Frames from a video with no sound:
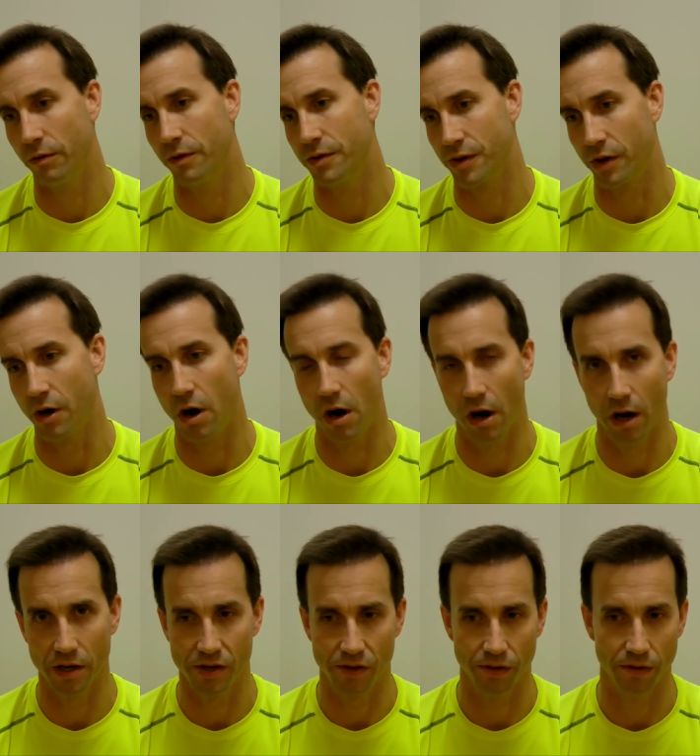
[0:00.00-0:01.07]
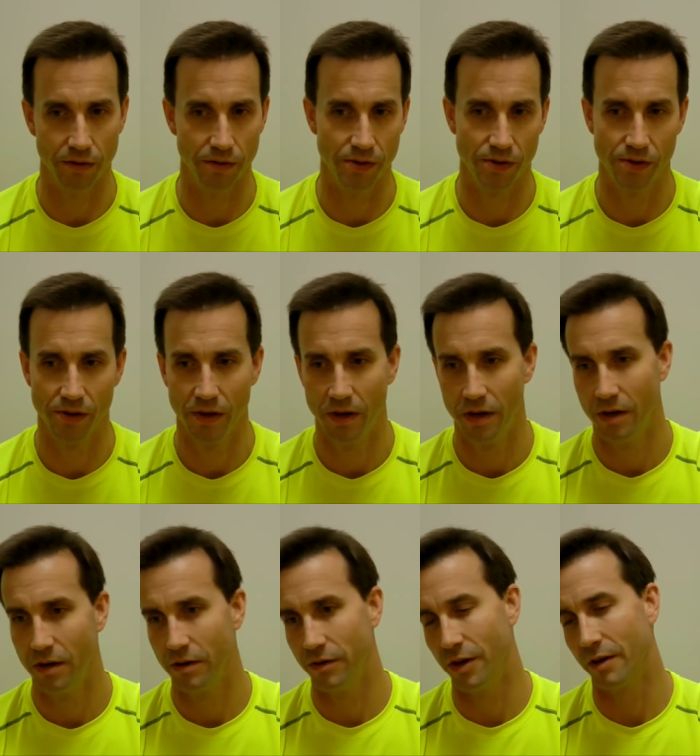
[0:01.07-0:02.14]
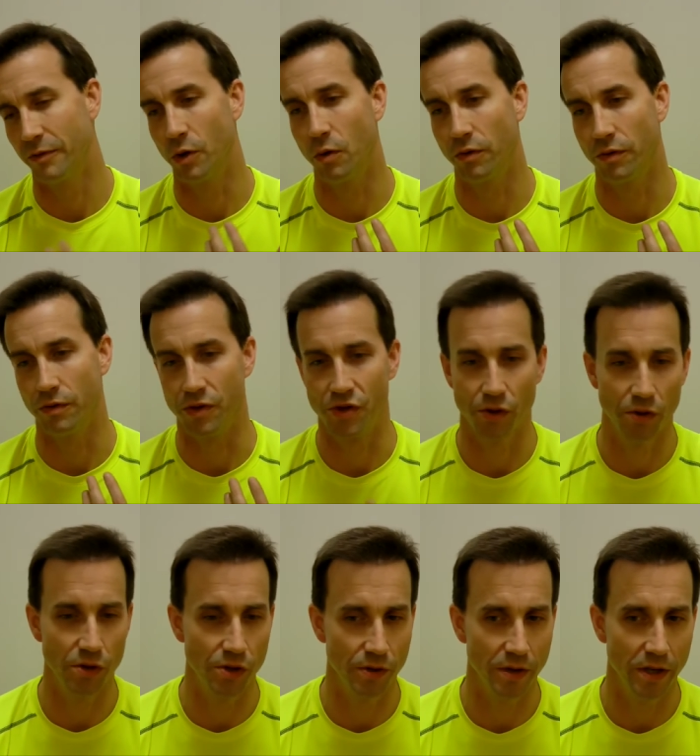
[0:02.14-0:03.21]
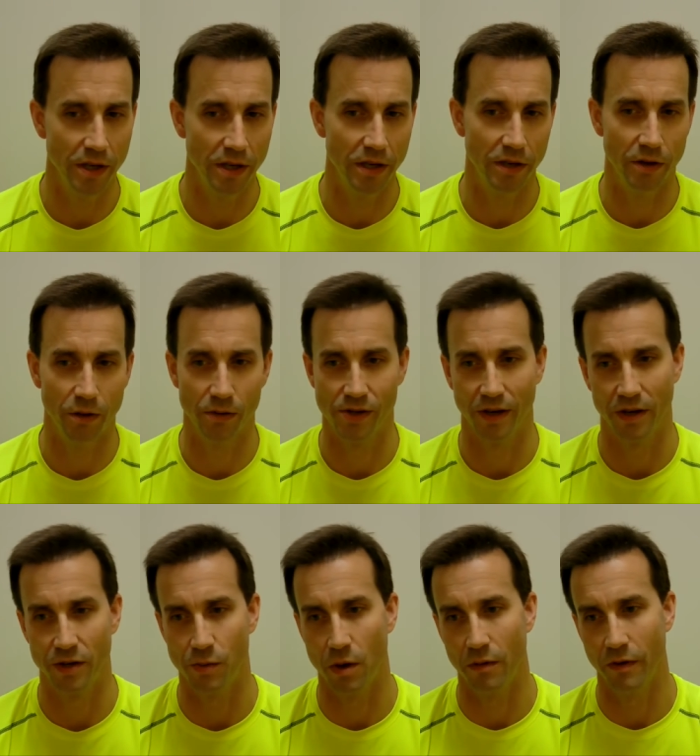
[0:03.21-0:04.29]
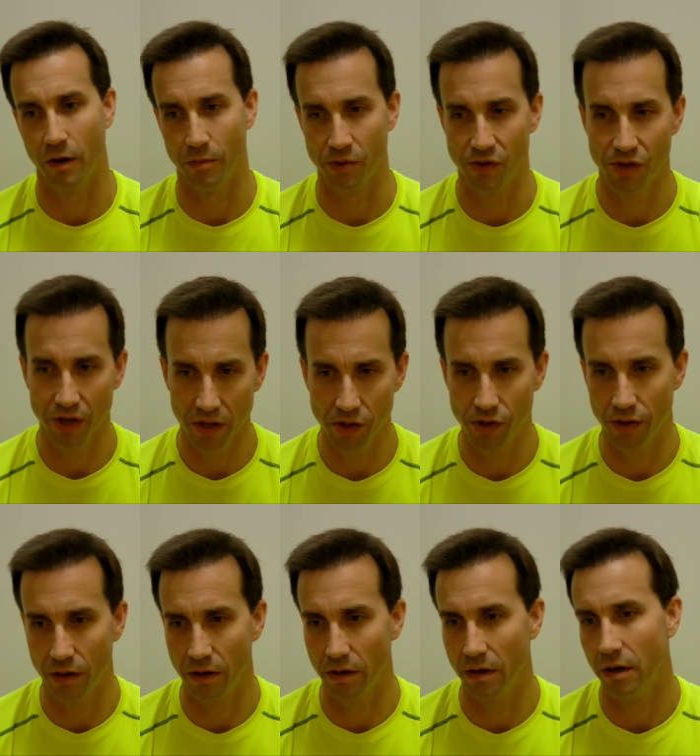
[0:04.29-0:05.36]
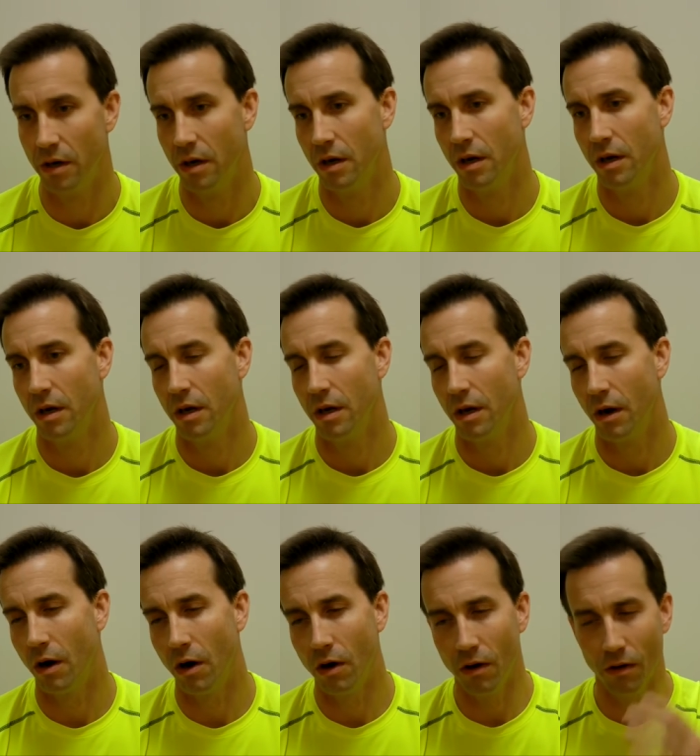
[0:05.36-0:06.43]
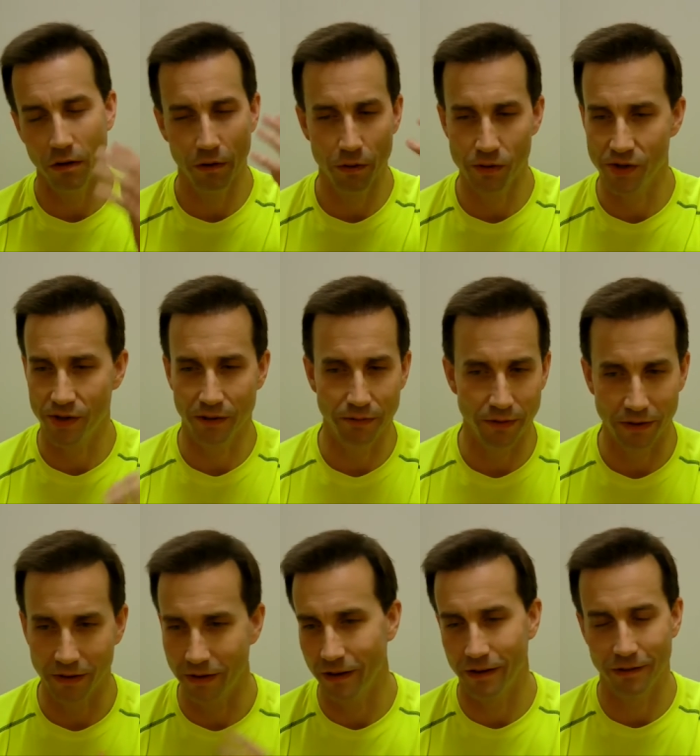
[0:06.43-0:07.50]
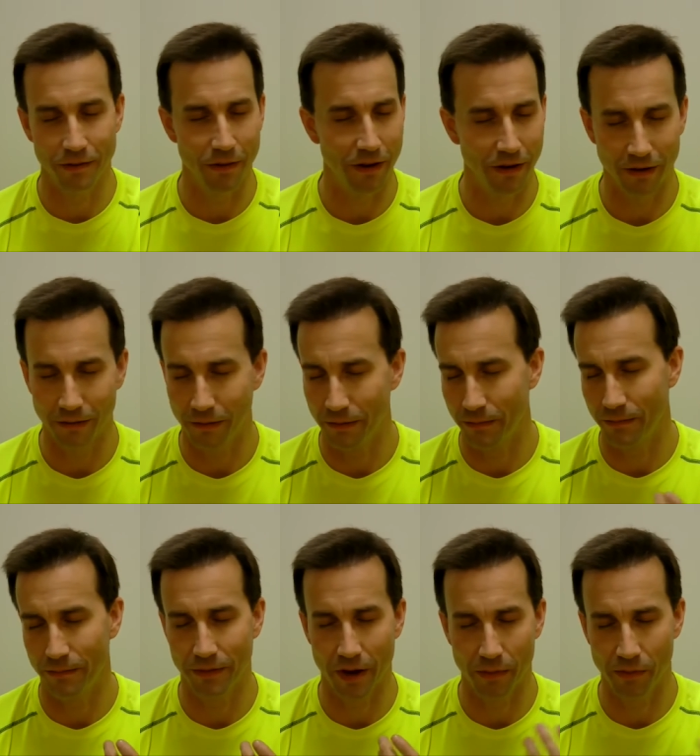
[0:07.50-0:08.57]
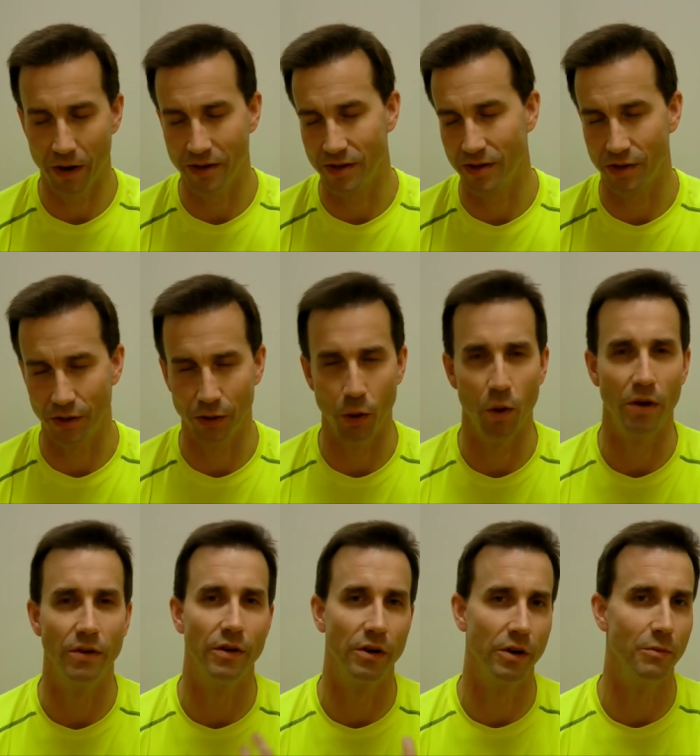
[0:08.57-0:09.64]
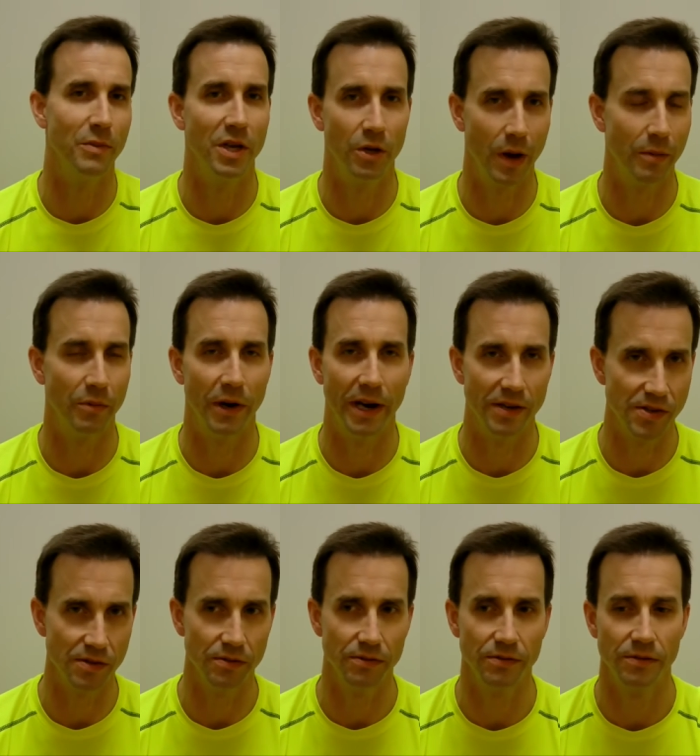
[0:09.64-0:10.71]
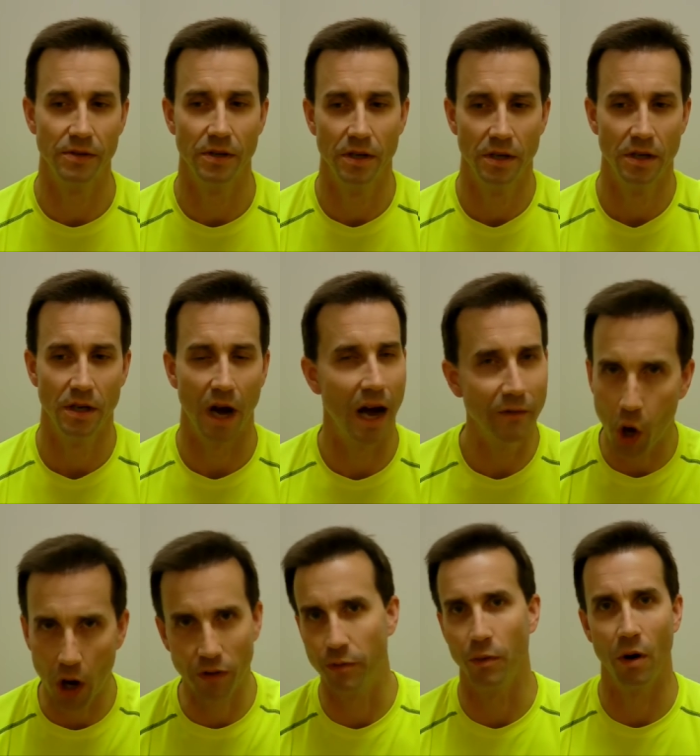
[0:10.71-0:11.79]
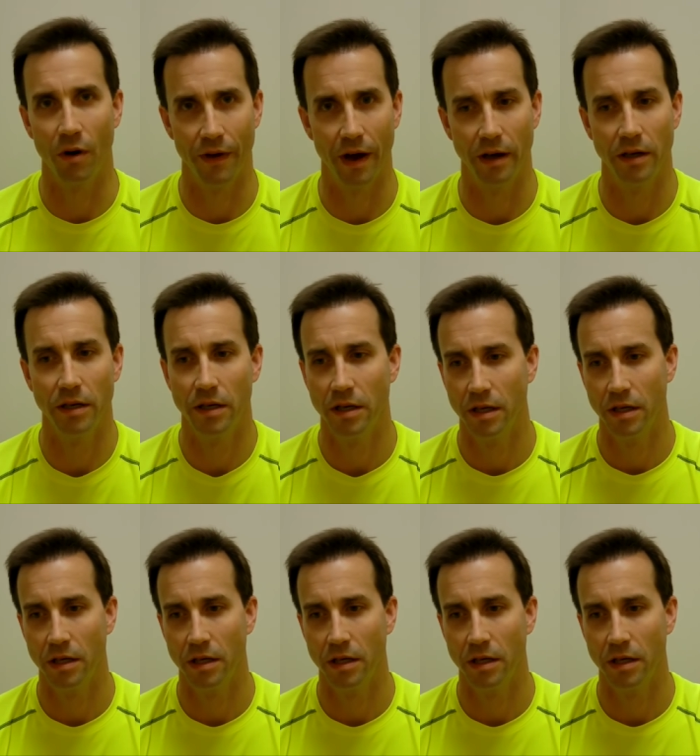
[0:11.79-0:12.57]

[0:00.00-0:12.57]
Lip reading: There's a cost, you have to go through the surgery, it's like a 12-hour procedure. All of those different thought processes you're going that are going to make you apprehensive. I've gone through all that.